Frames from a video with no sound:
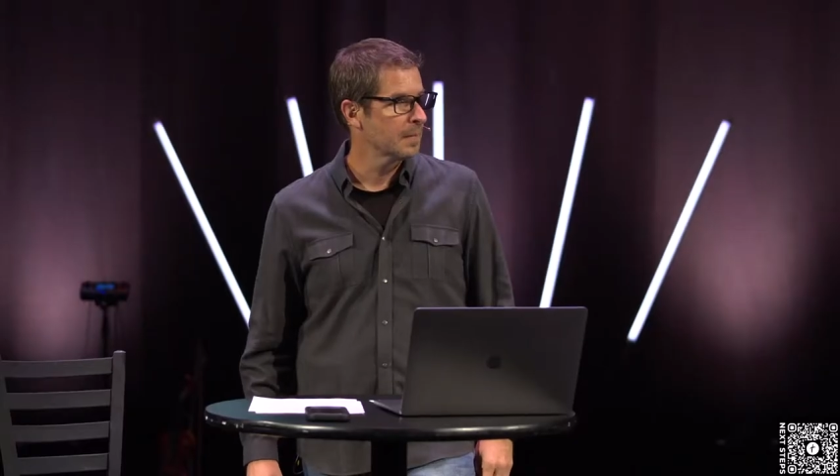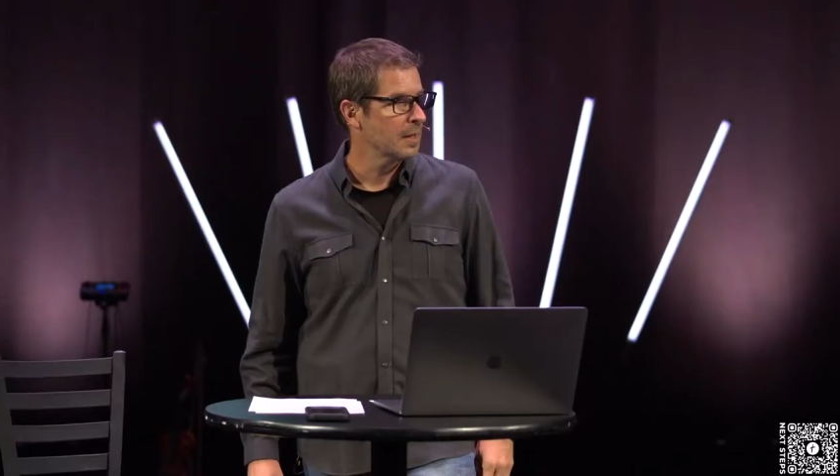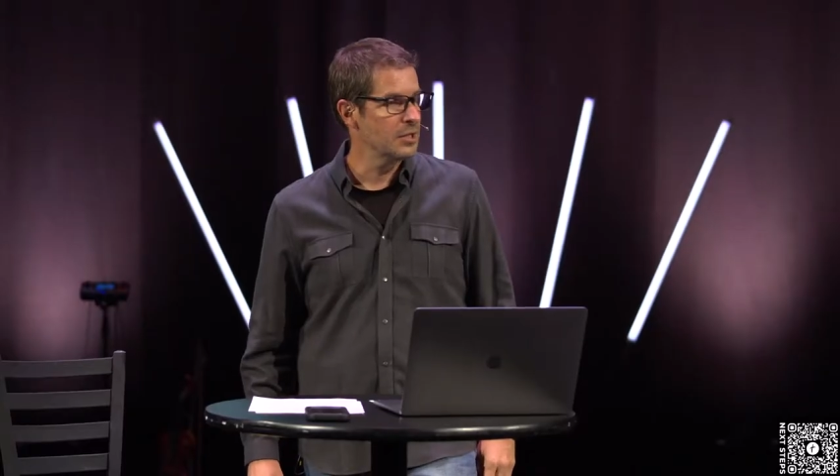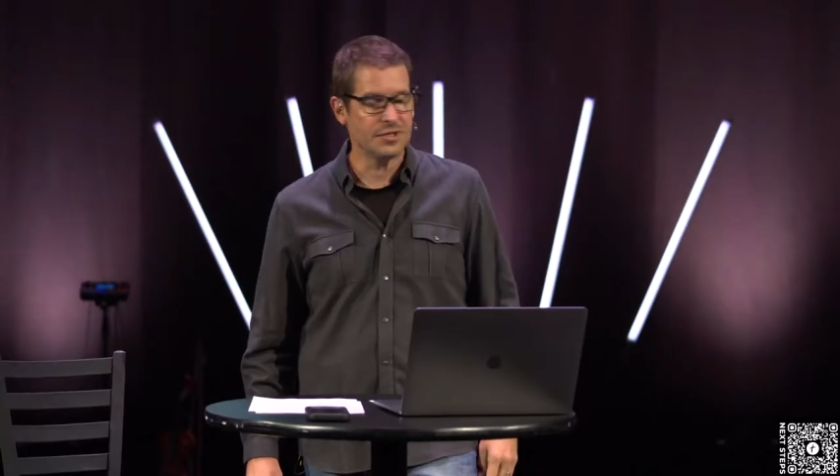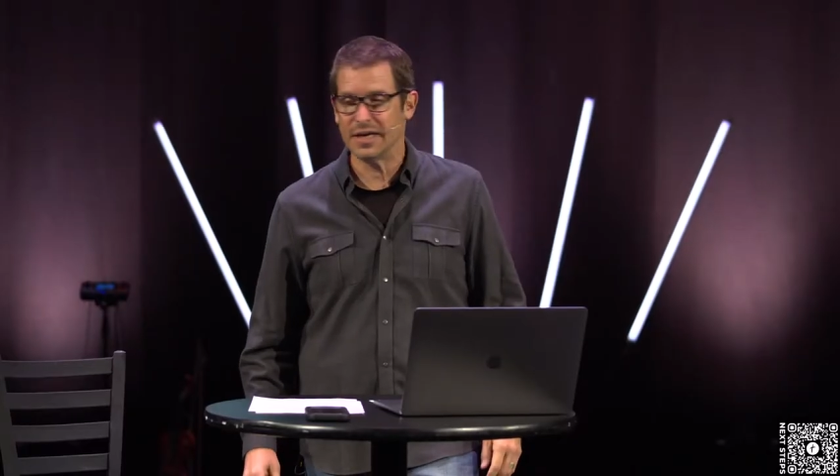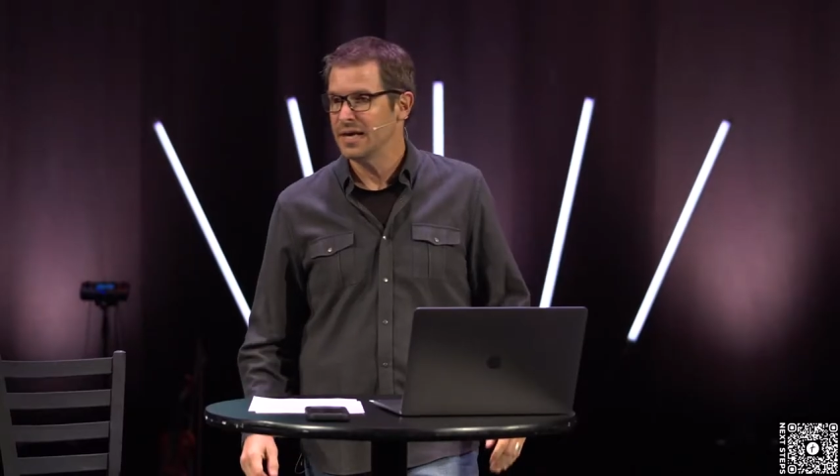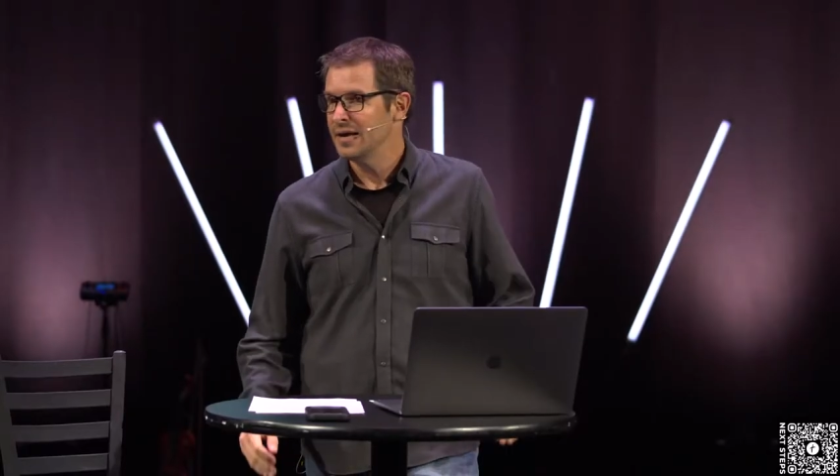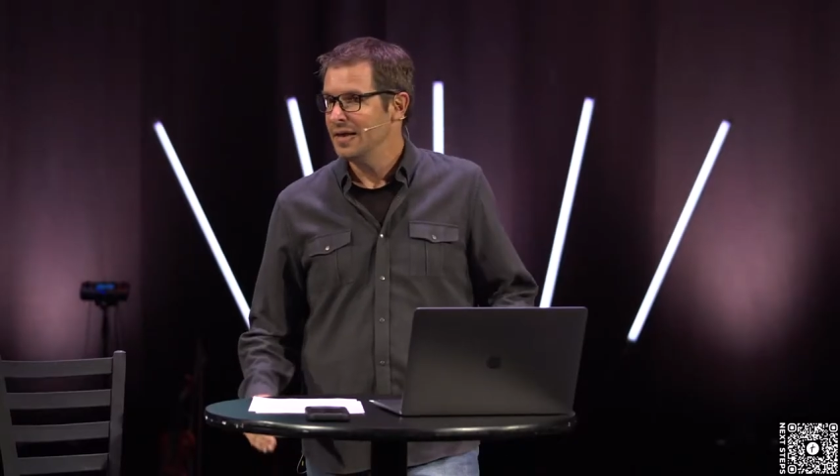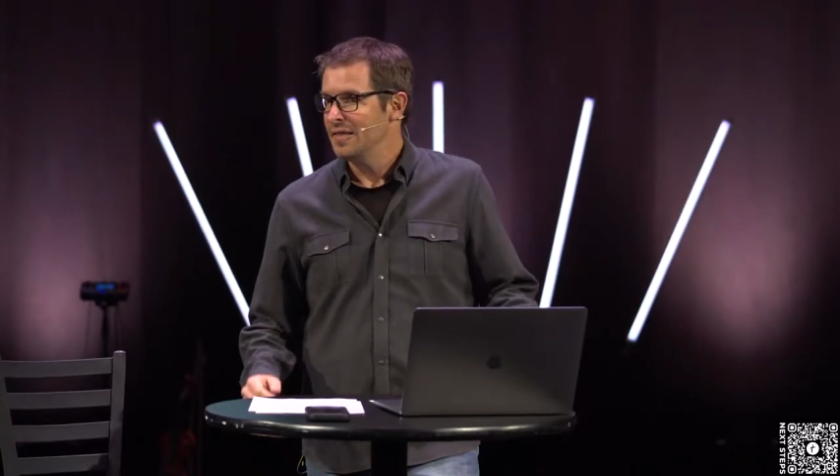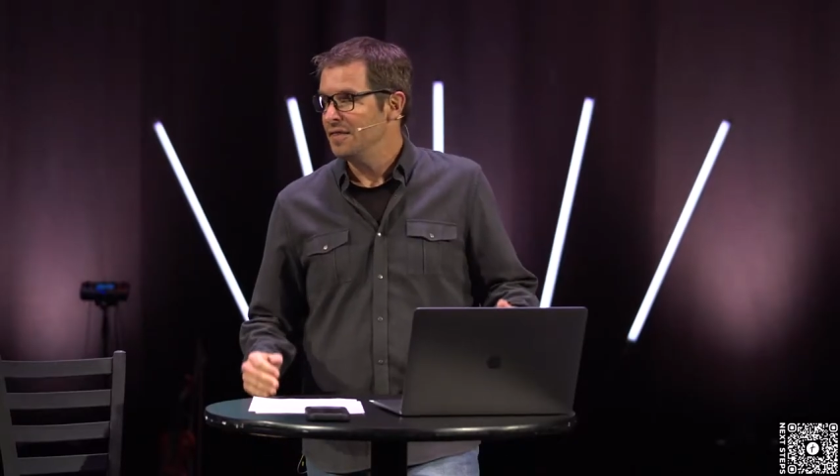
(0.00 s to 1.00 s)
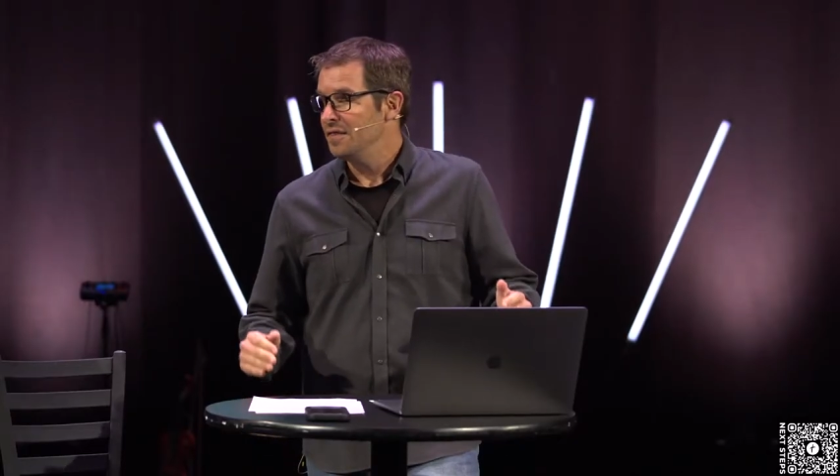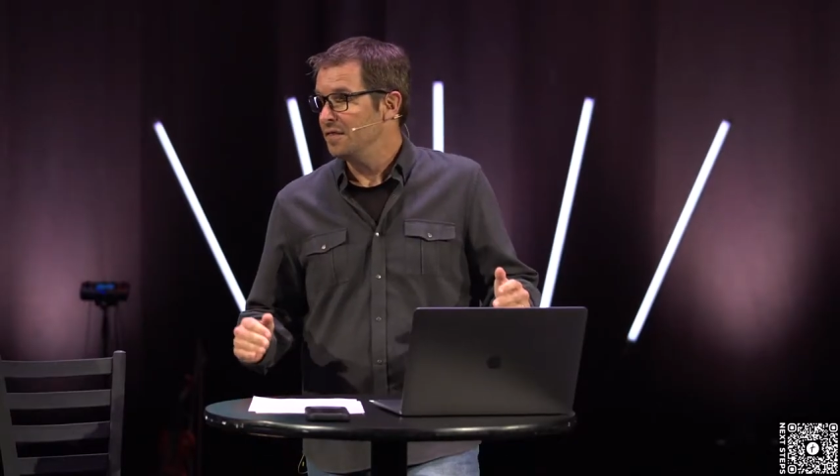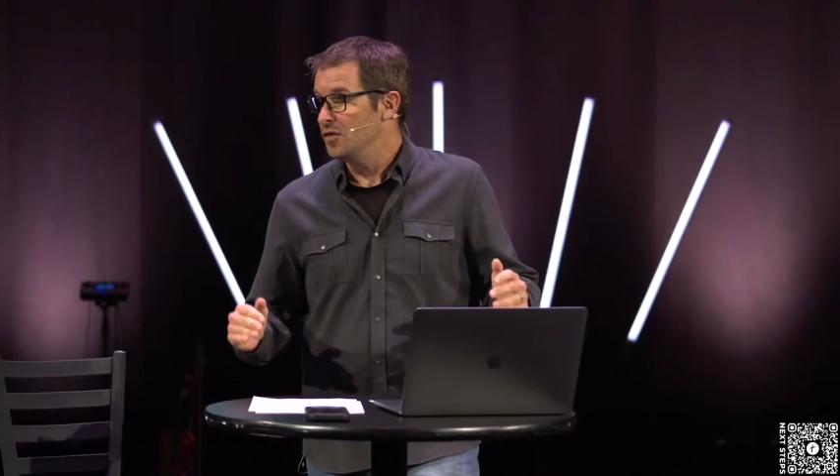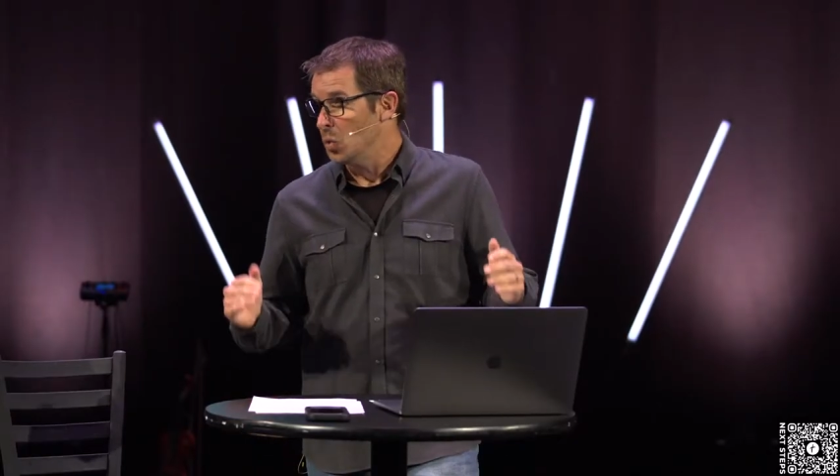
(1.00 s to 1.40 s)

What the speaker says: You see, the